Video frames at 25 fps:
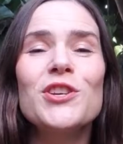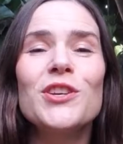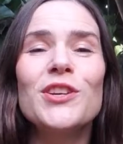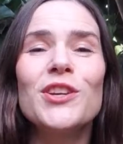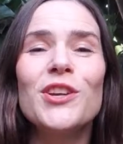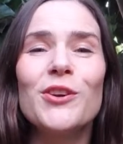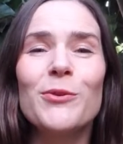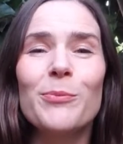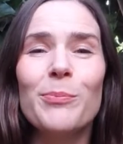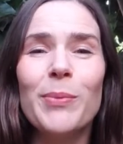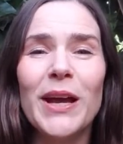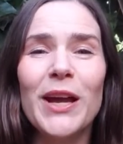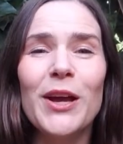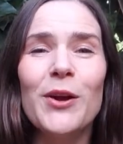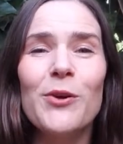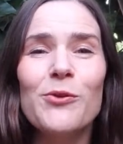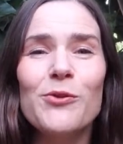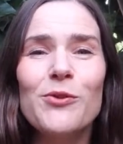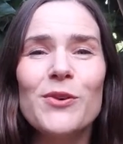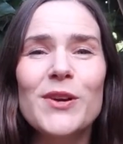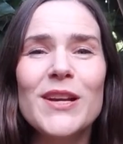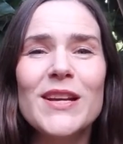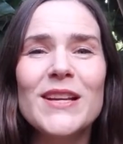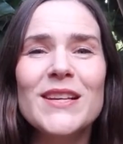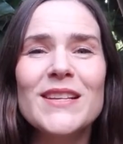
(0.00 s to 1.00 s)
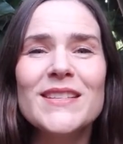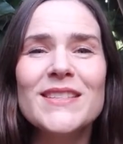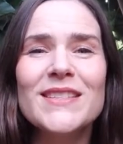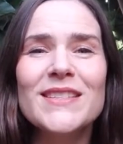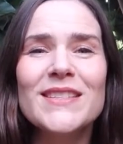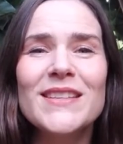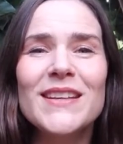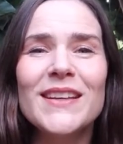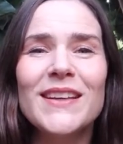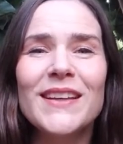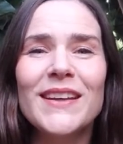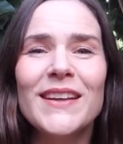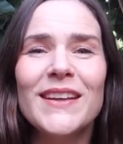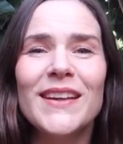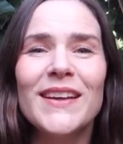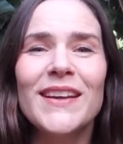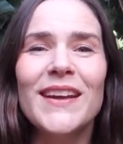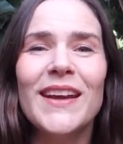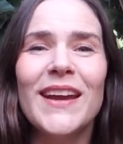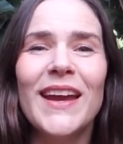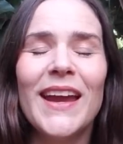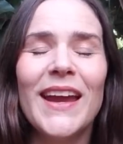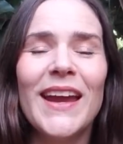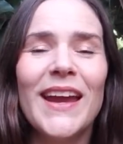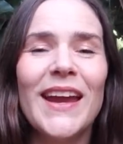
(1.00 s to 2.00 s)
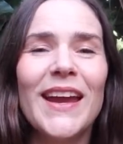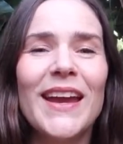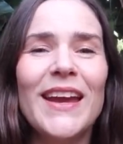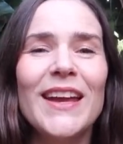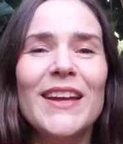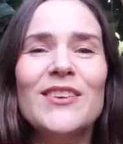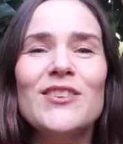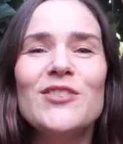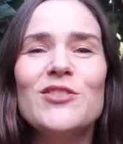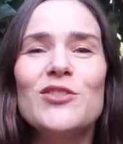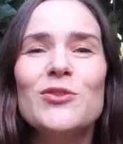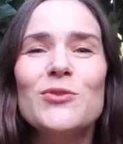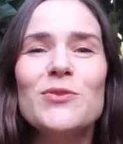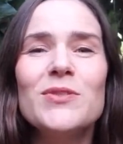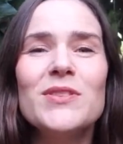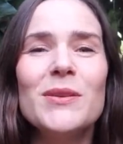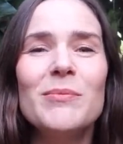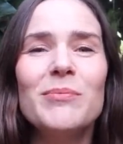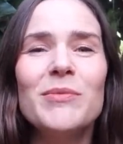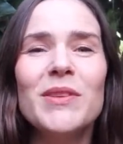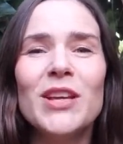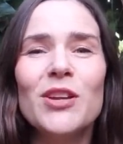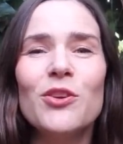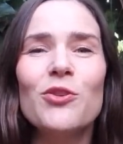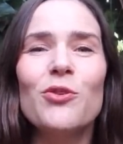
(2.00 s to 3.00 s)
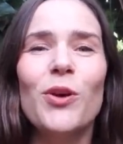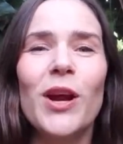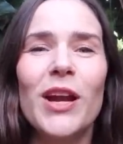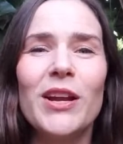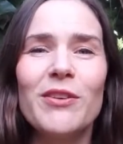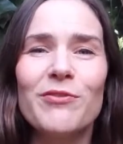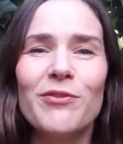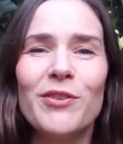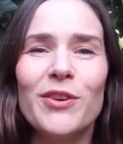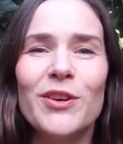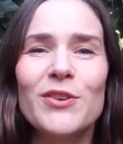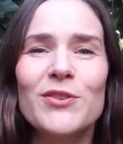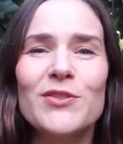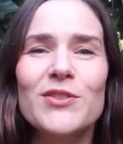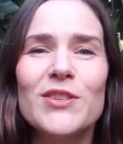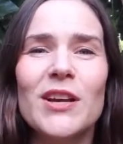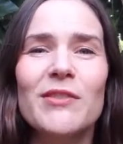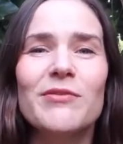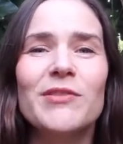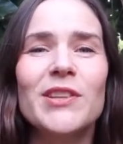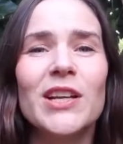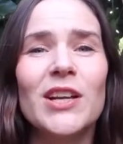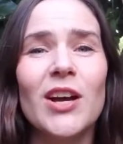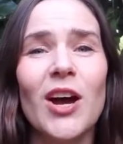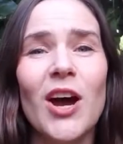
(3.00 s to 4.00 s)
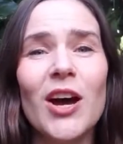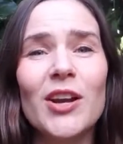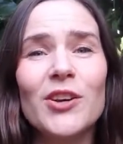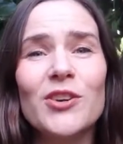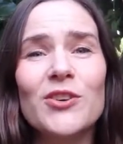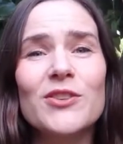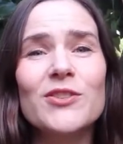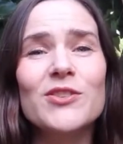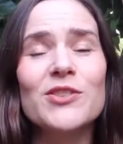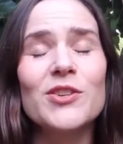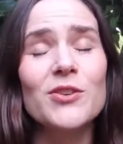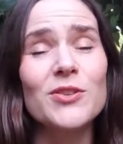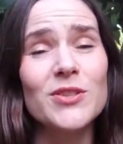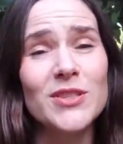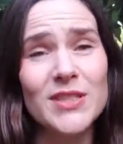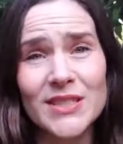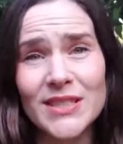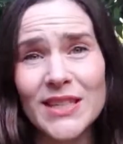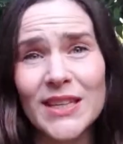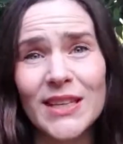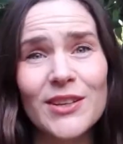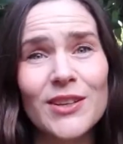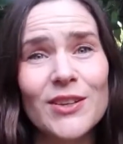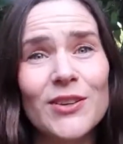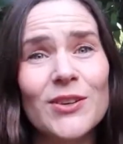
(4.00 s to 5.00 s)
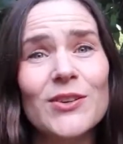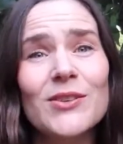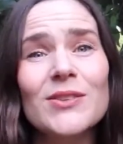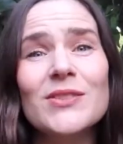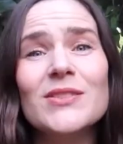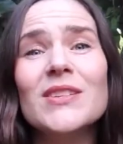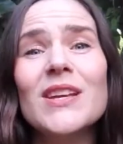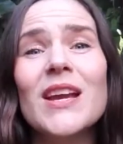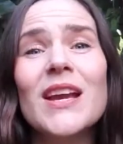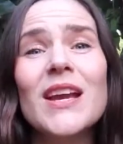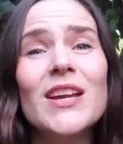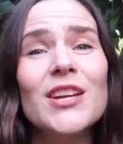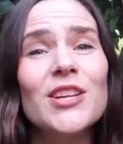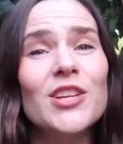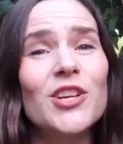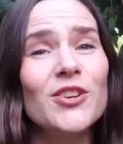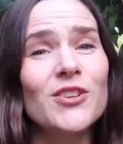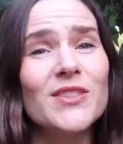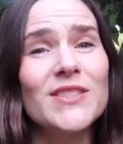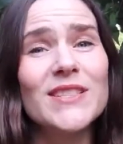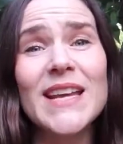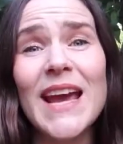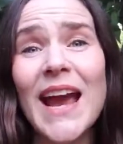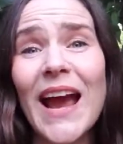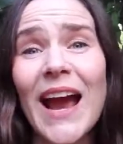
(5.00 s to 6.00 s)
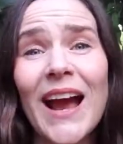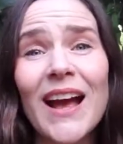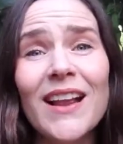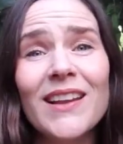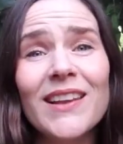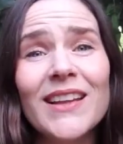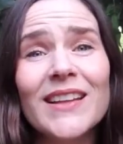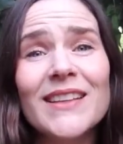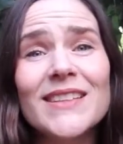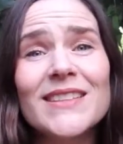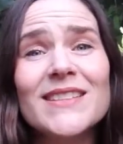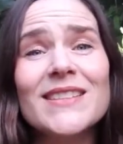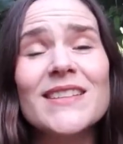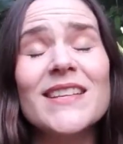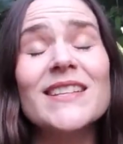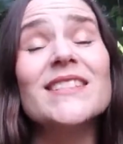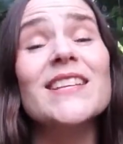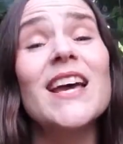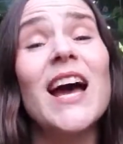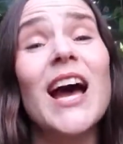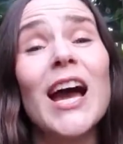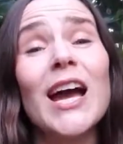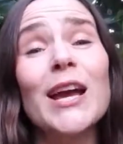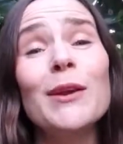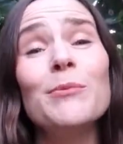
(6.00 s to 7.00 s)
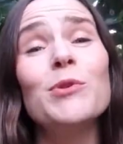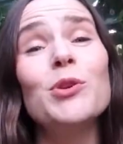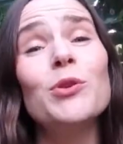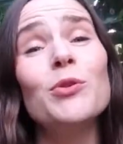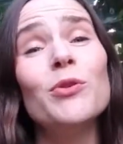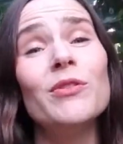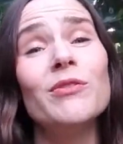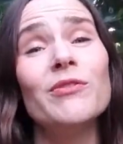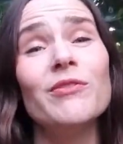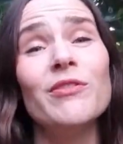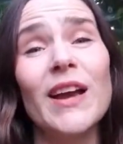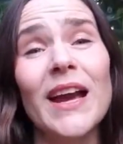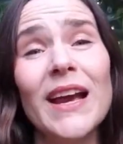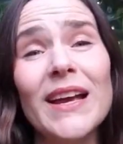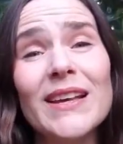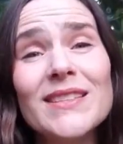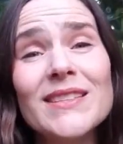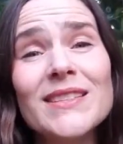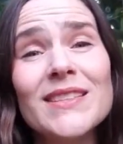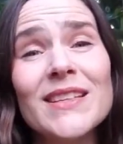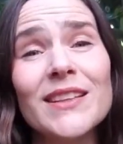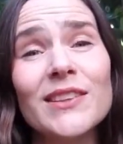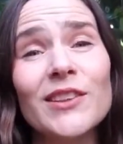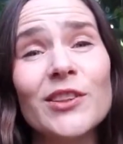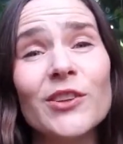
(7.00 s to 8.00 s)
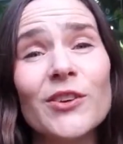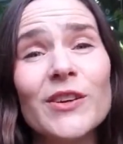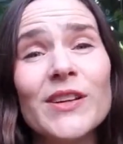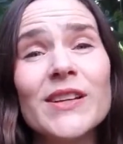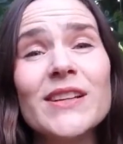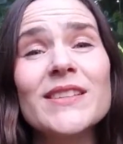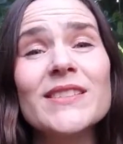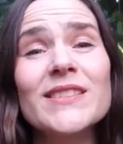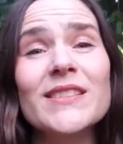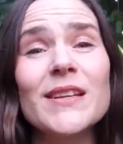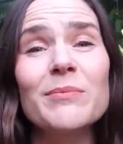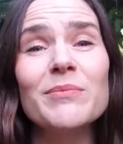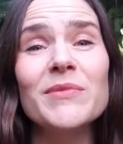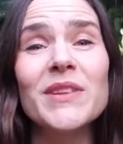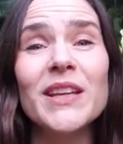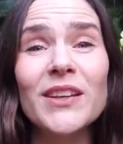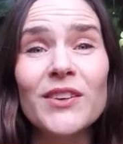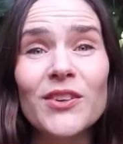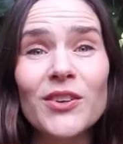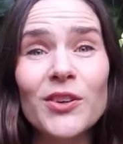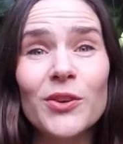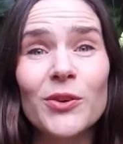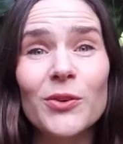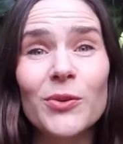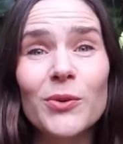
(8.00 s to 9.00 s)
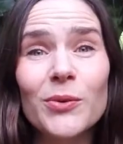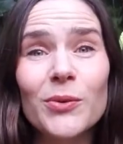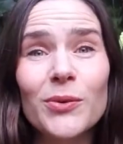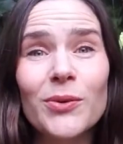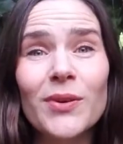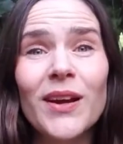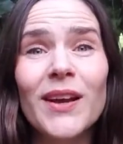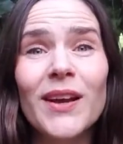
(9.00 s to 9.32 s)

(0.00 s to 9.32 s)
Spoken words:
your boundaries and do something great for yourself that honors your skills, your talents, the time you invest in learning something new.